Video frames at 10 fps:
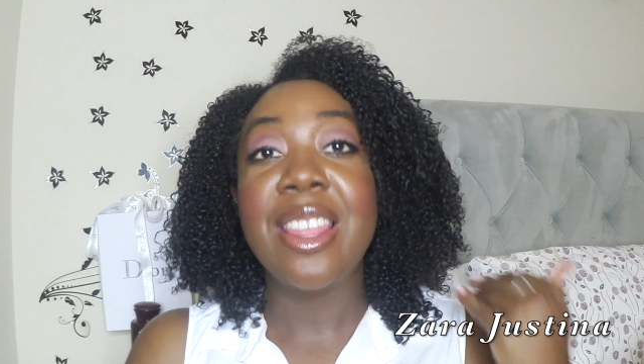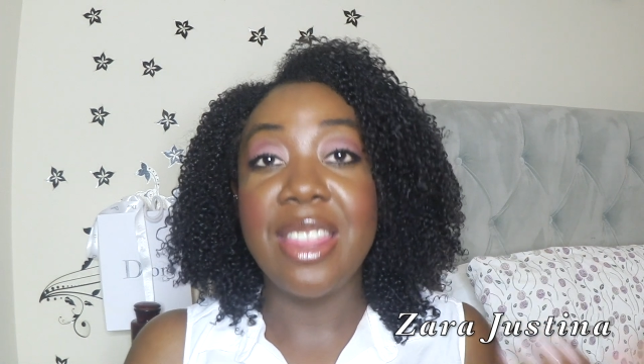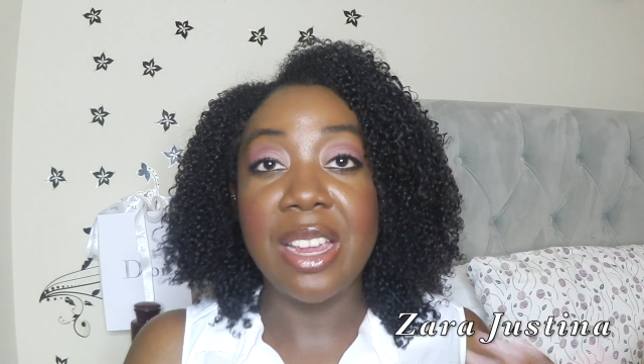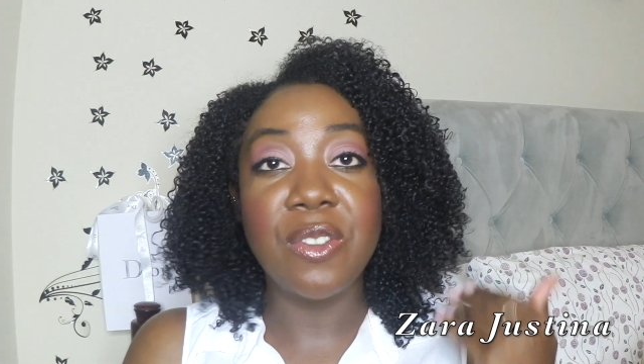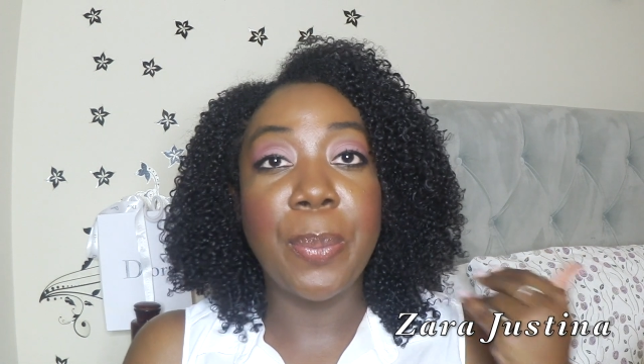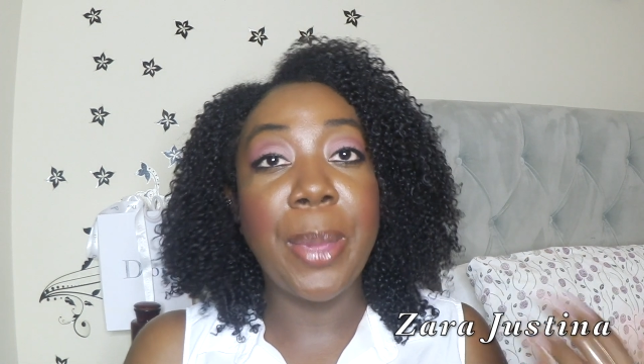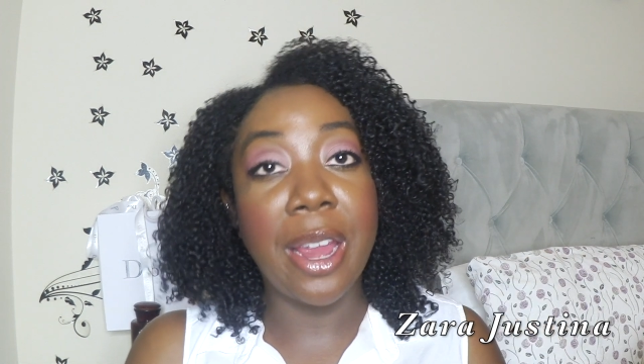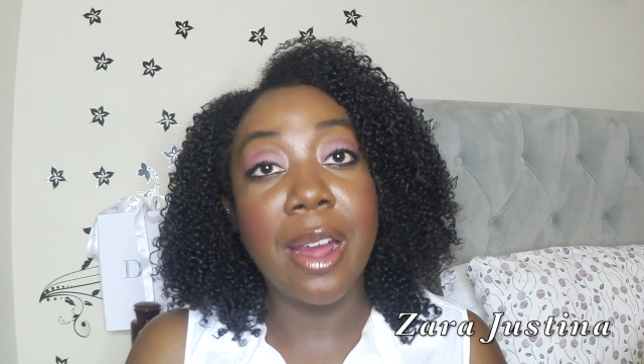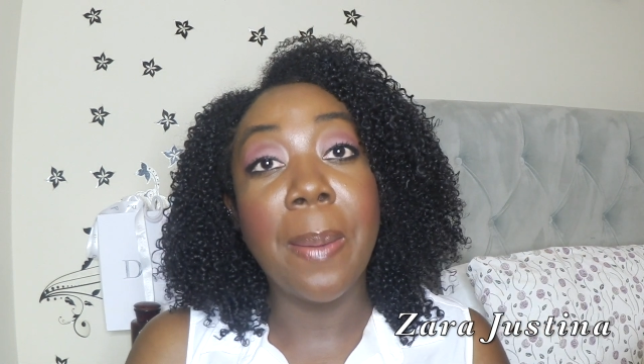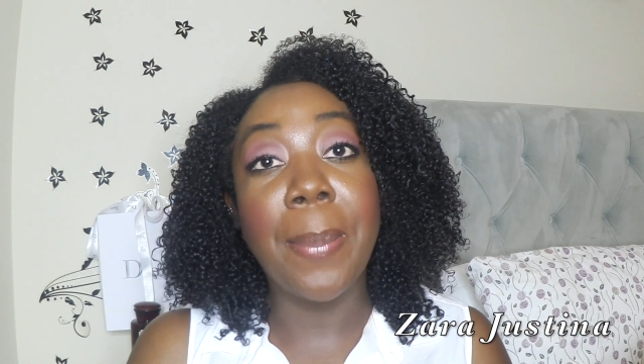their
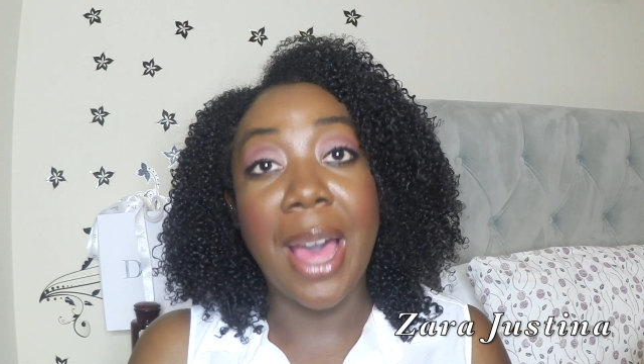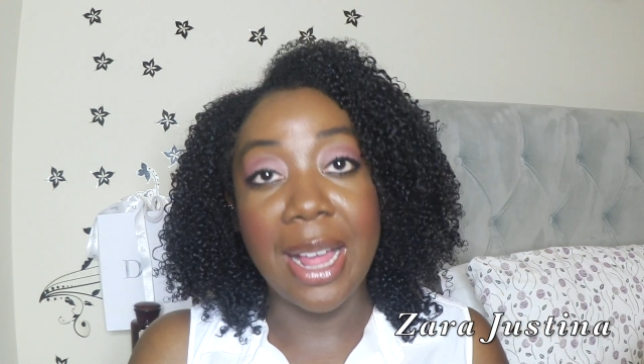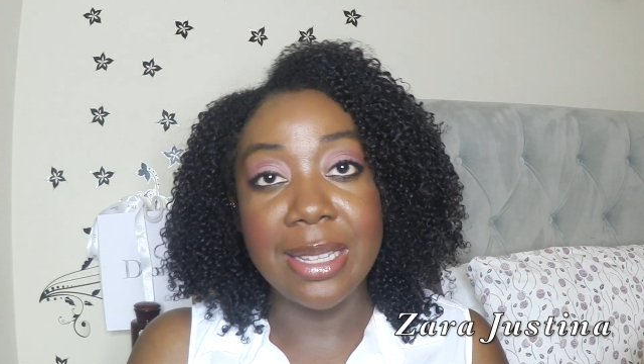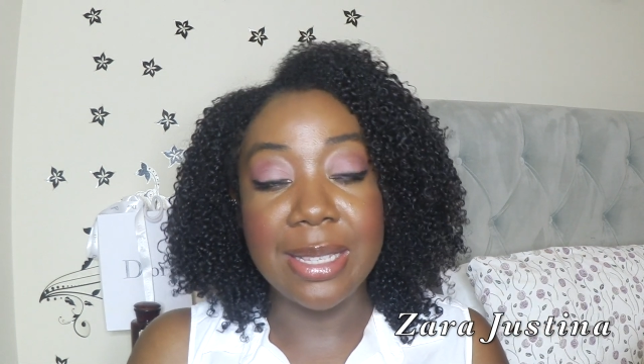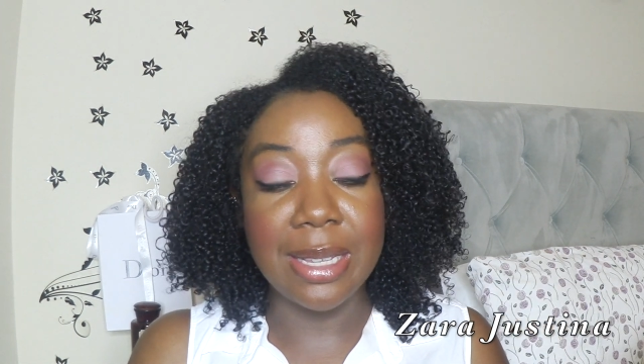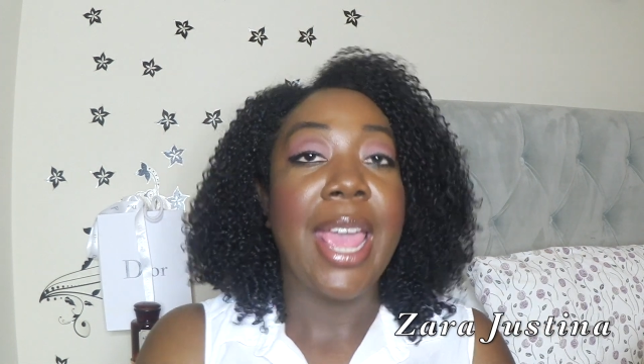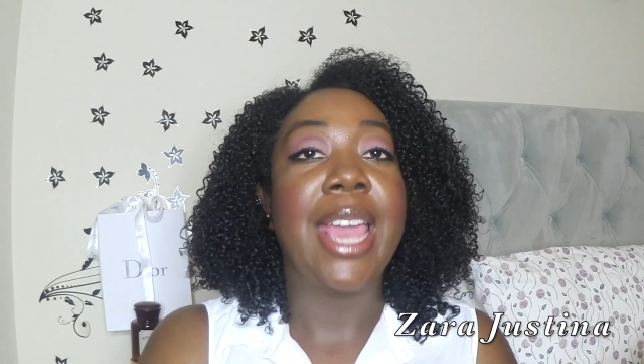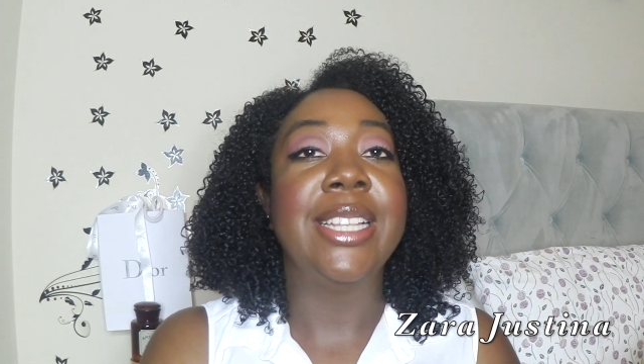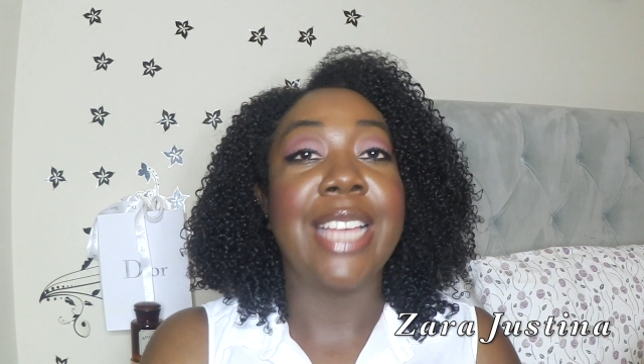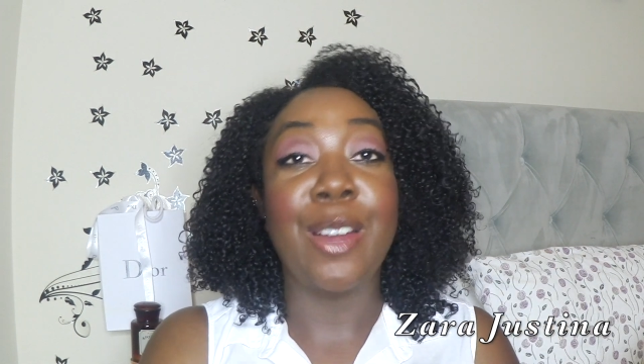repair policy.
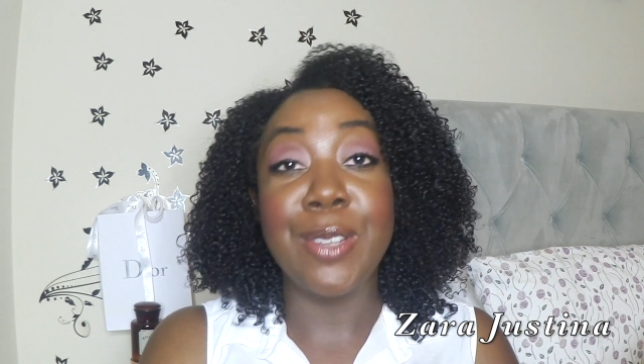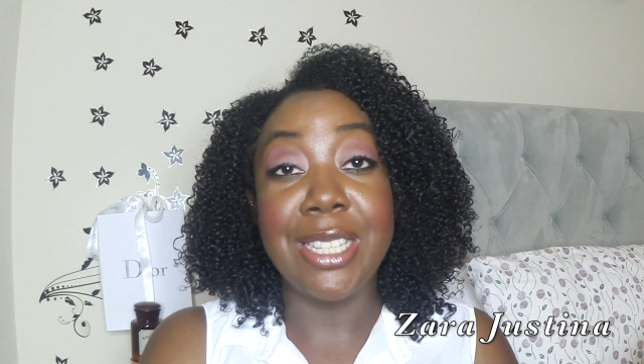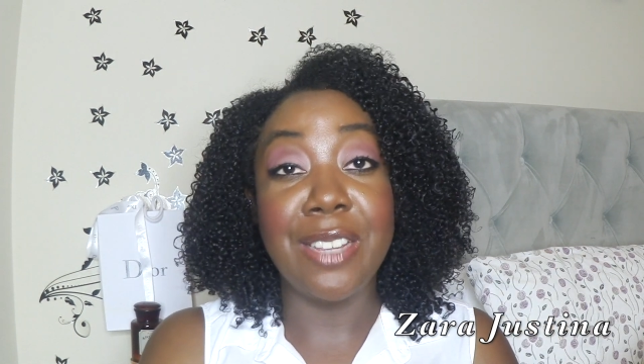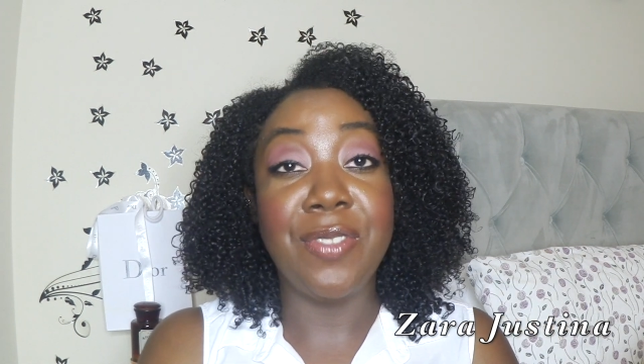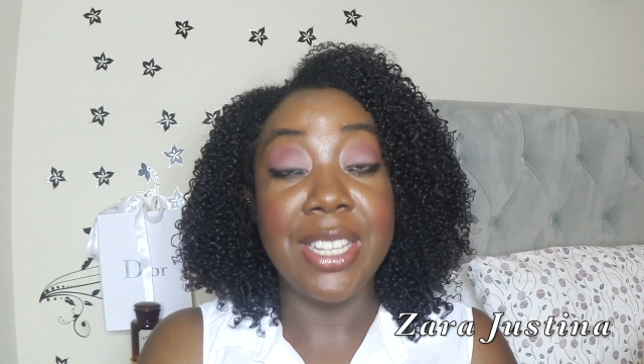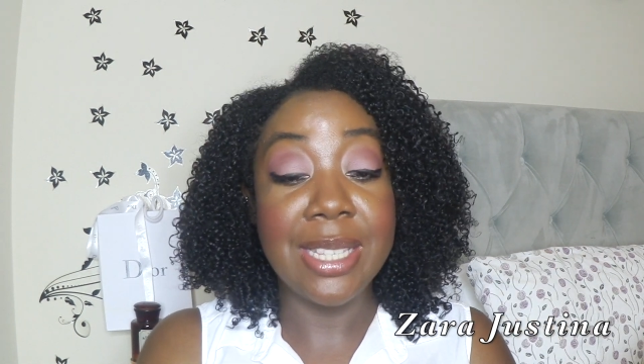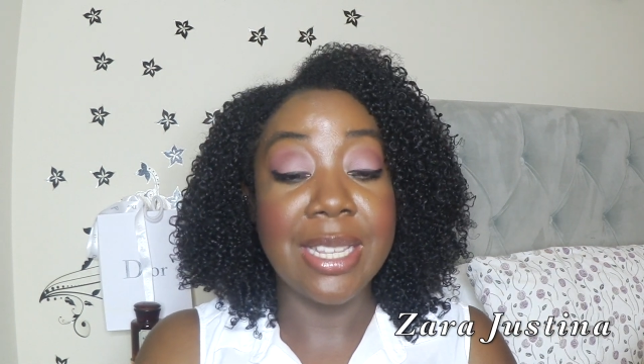And I received this